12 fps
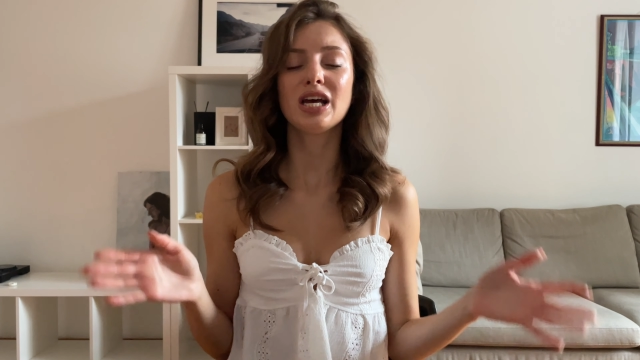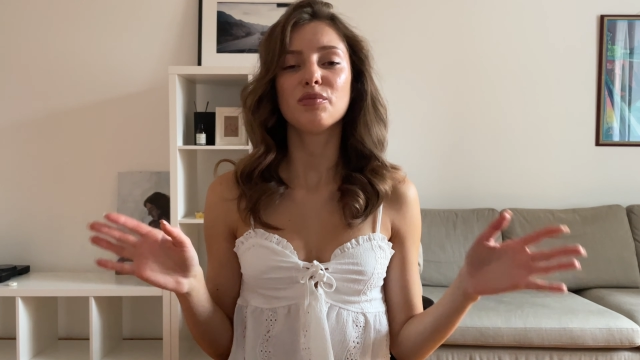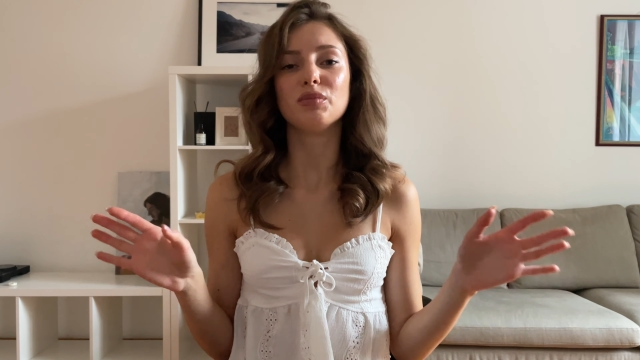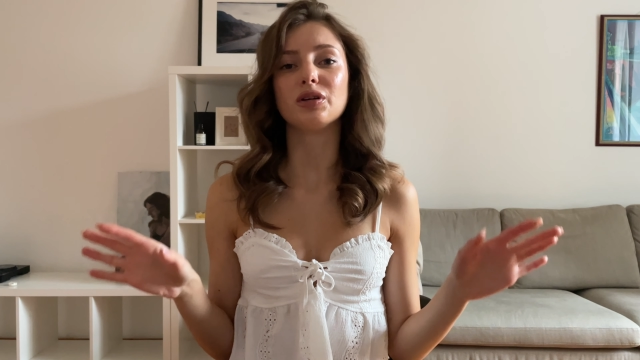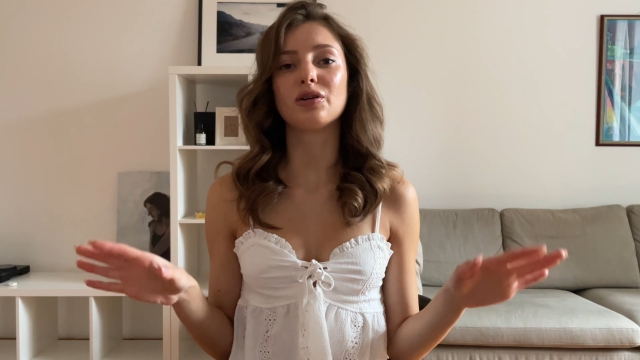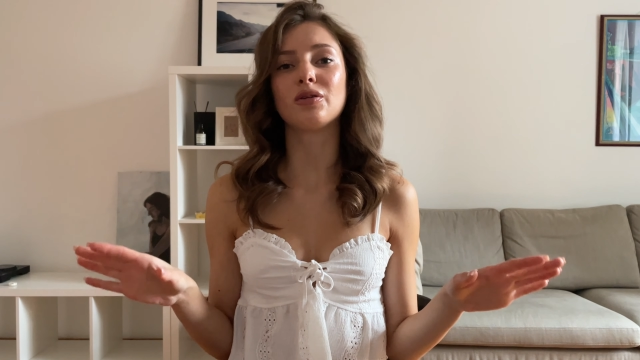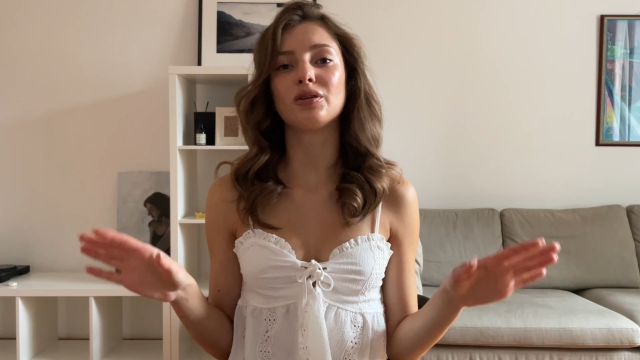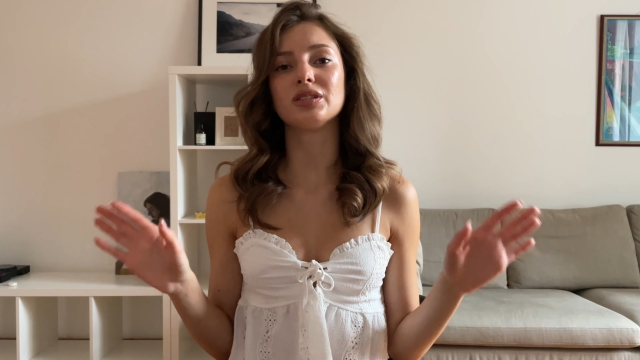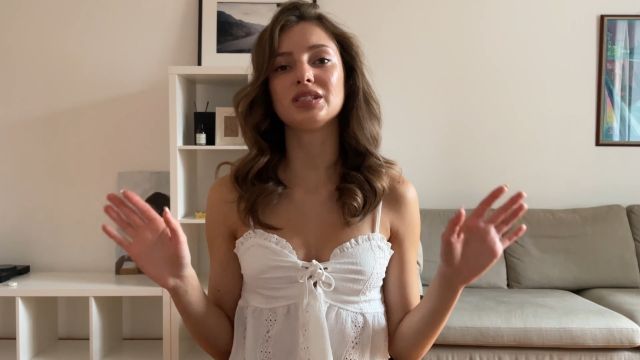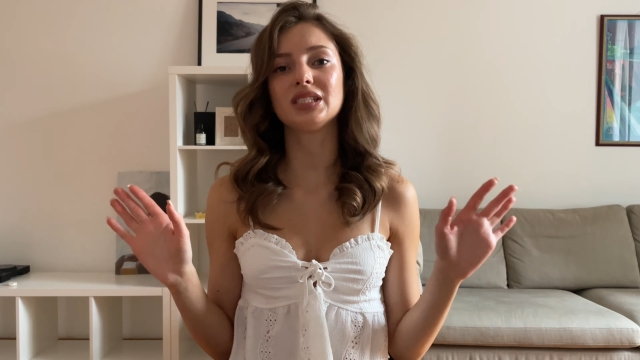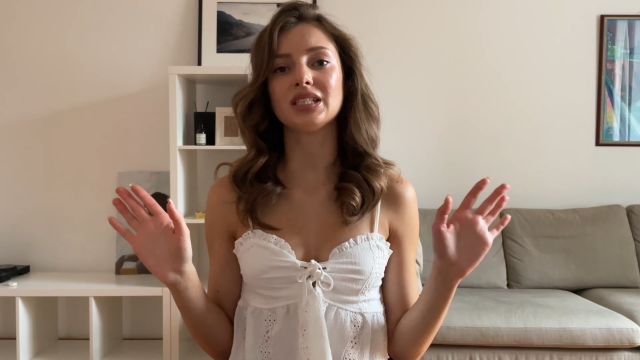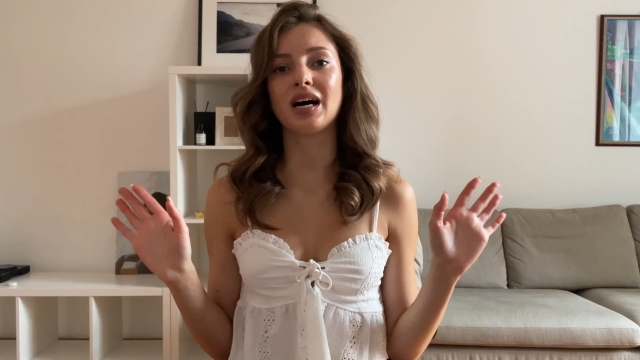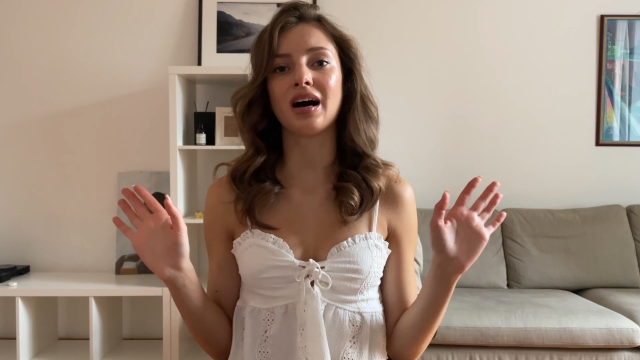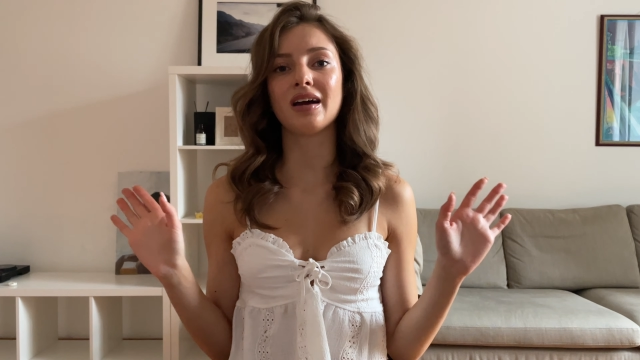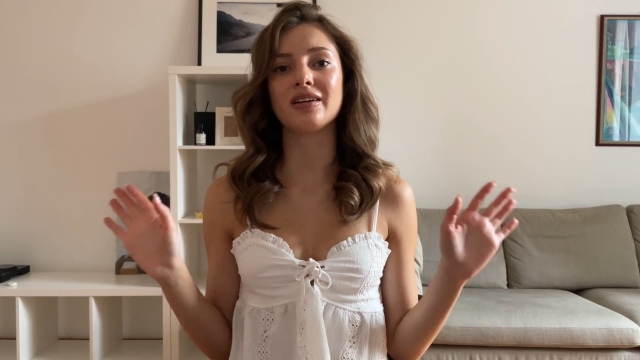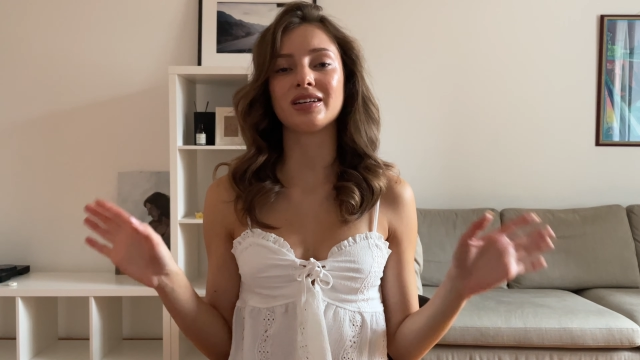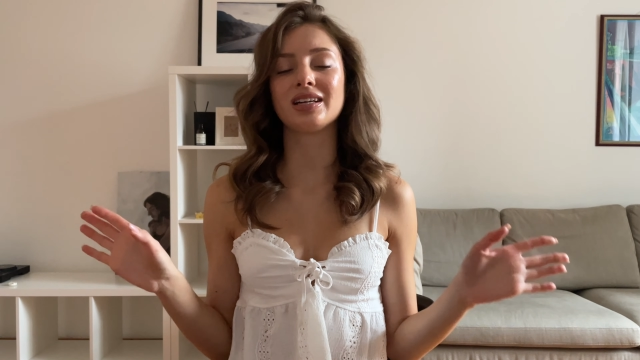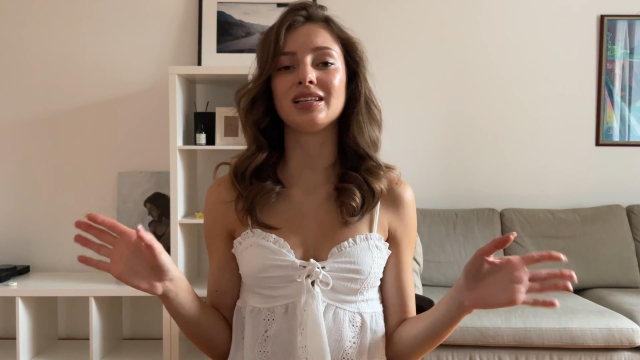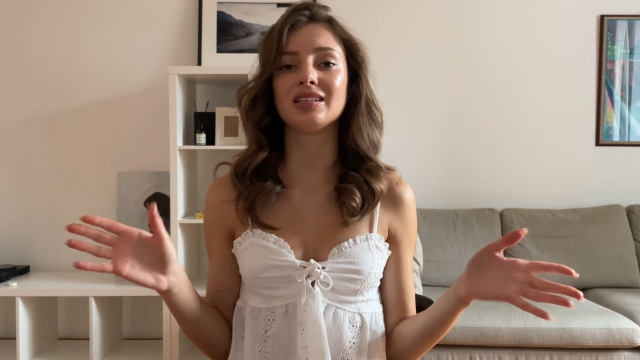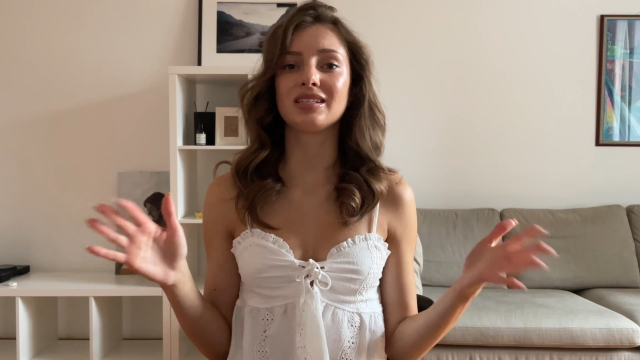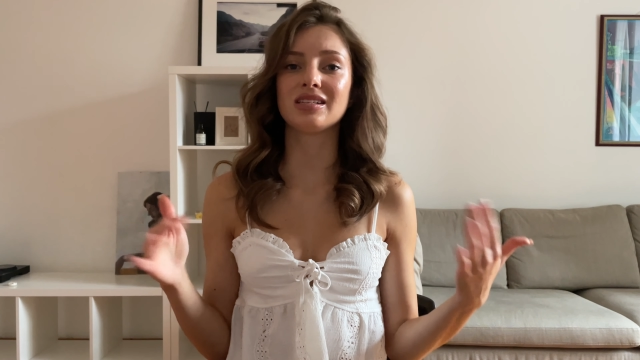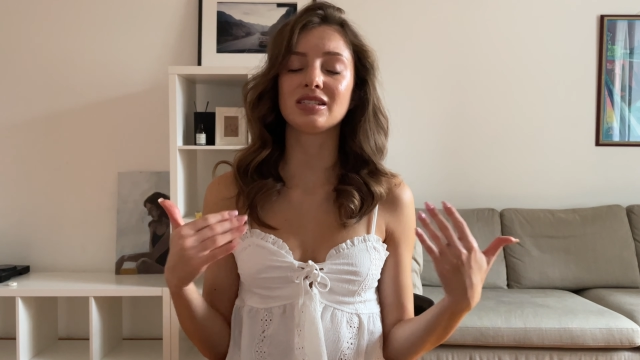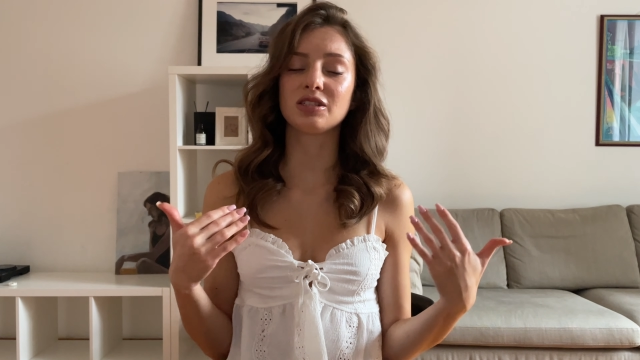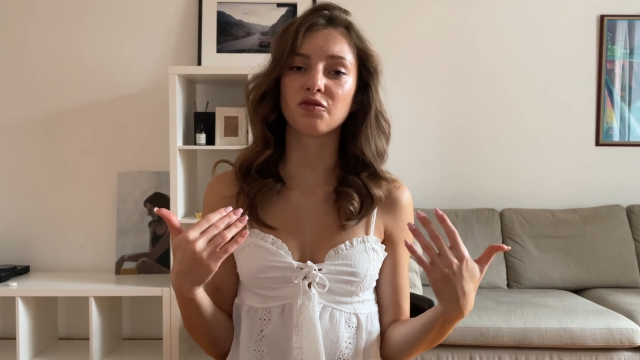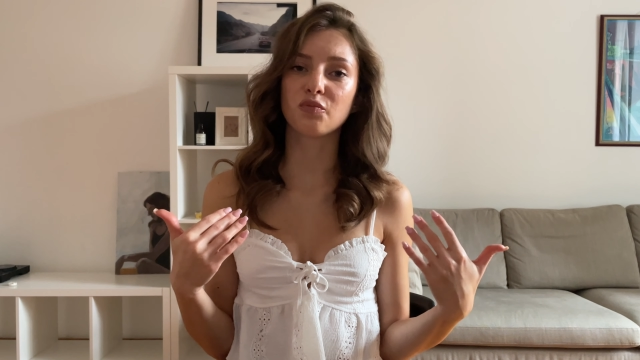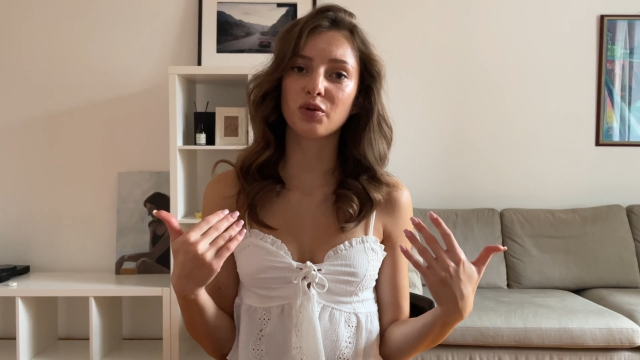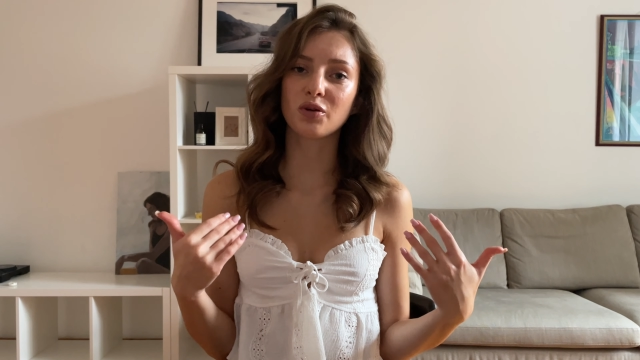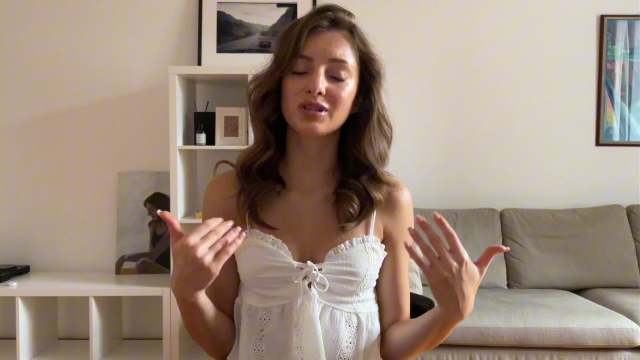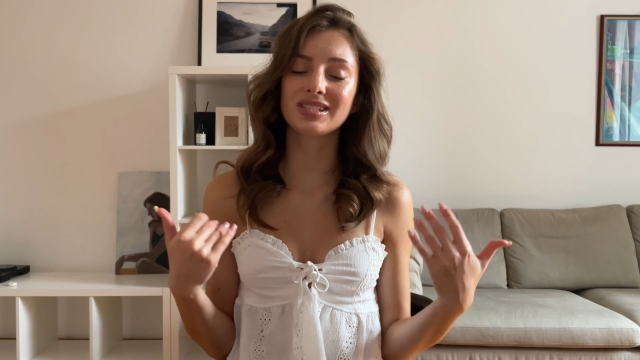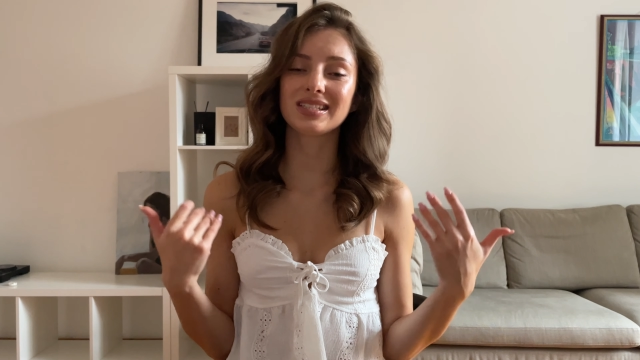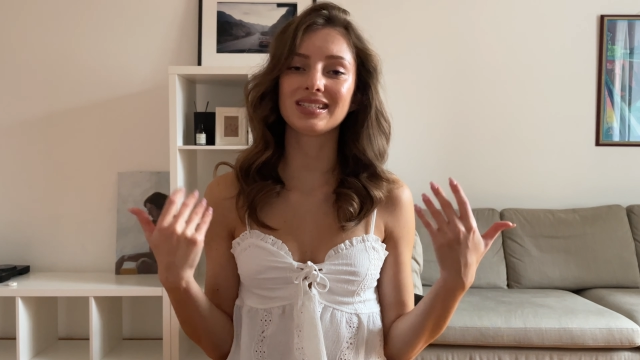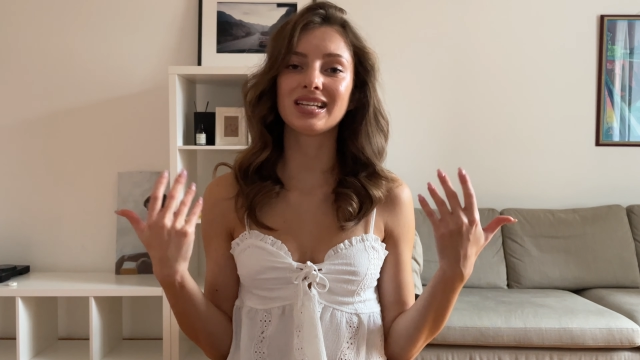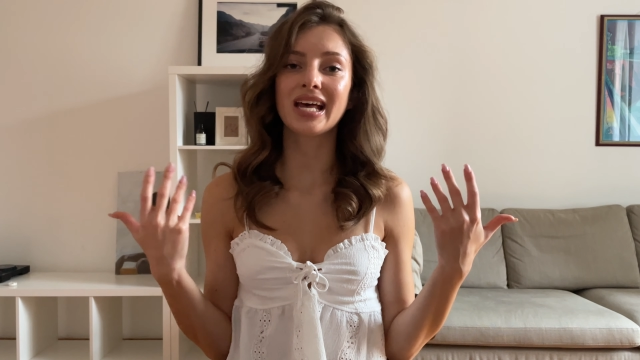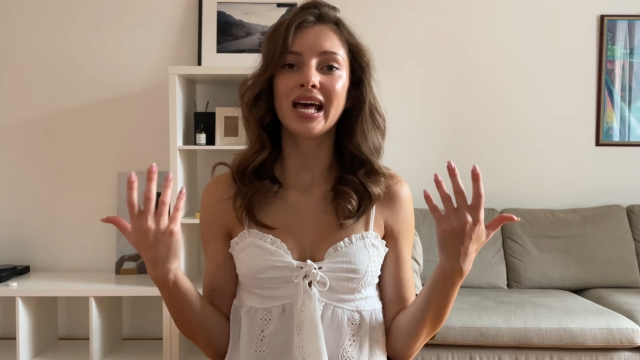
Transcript: because I'm a really sensitive person,